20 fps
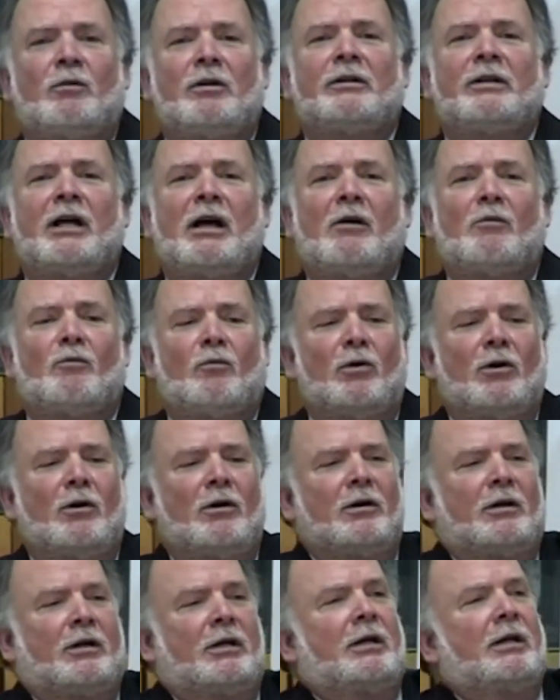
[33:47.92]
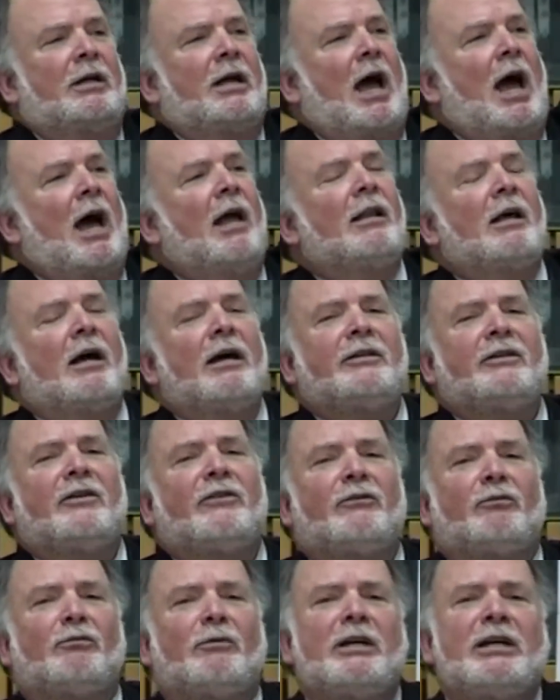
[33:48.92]
Ruddock over, I
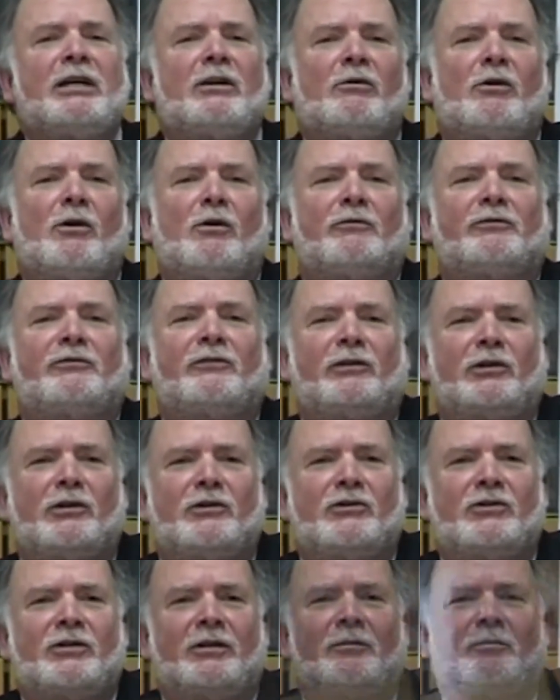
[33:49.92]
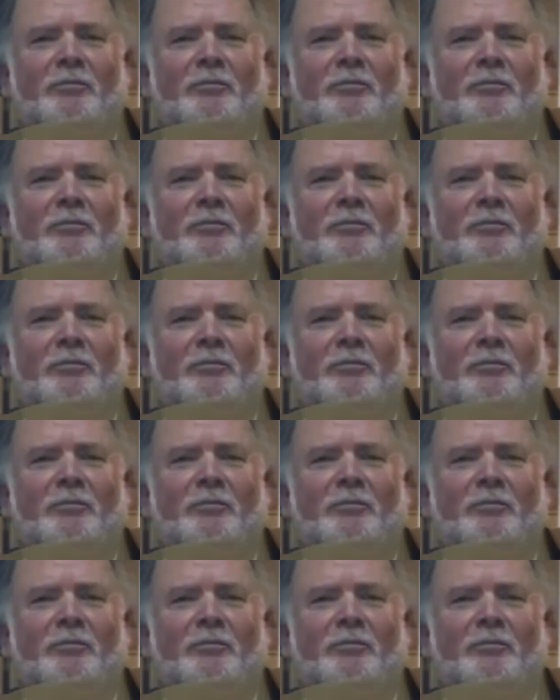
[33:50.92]
also bucketed uh,